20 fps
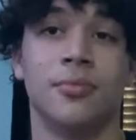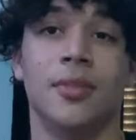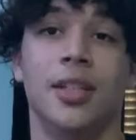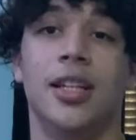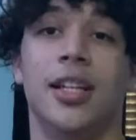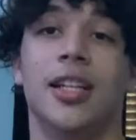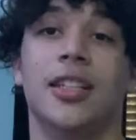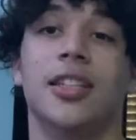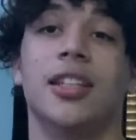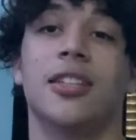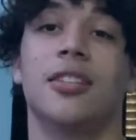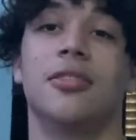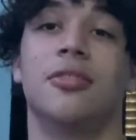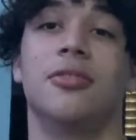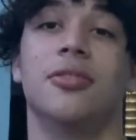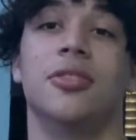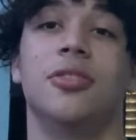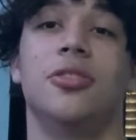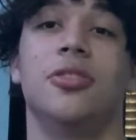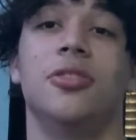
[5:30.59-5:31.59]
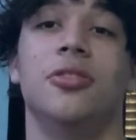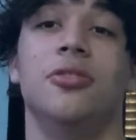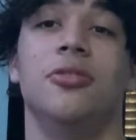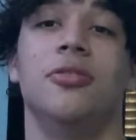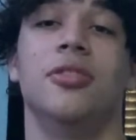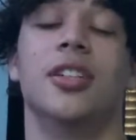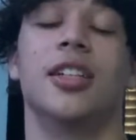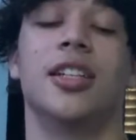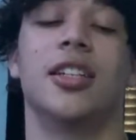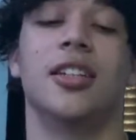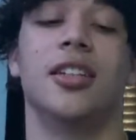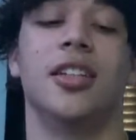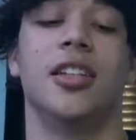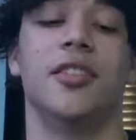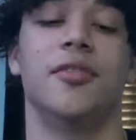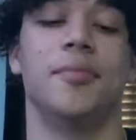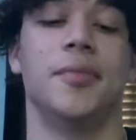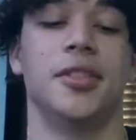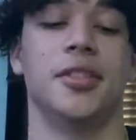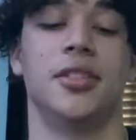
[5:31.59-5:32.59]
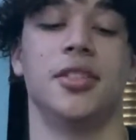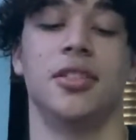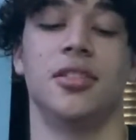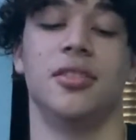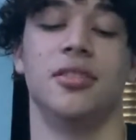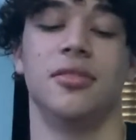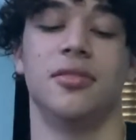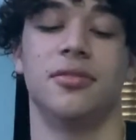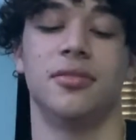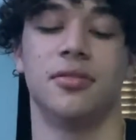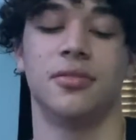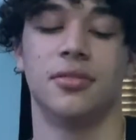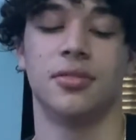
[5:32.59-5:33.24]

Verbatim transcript: And I thought this is a shoe that I could gift myself.